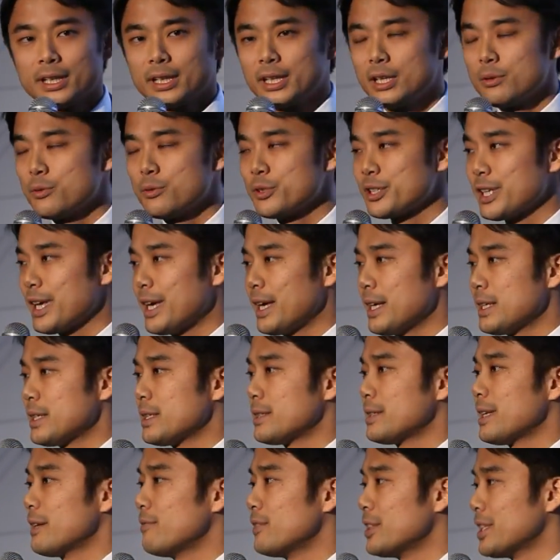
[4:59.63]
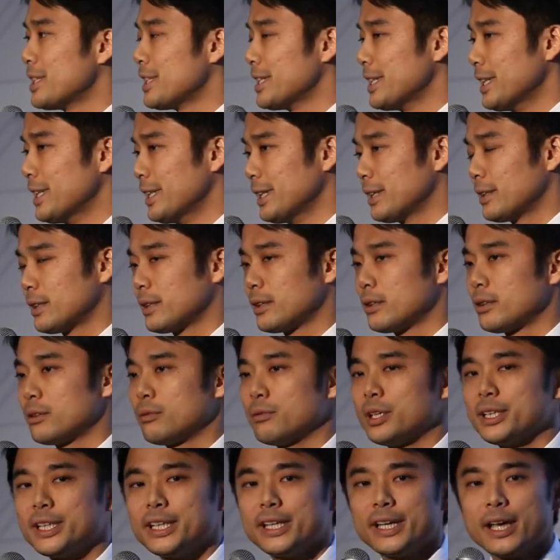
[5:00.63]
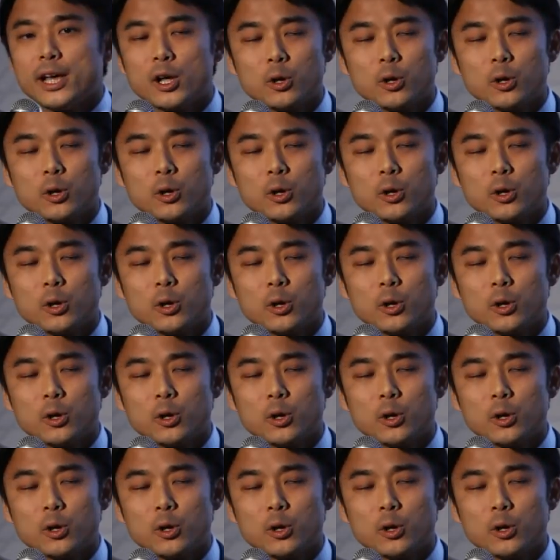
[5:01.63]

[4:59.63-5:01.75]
He was age 70 when he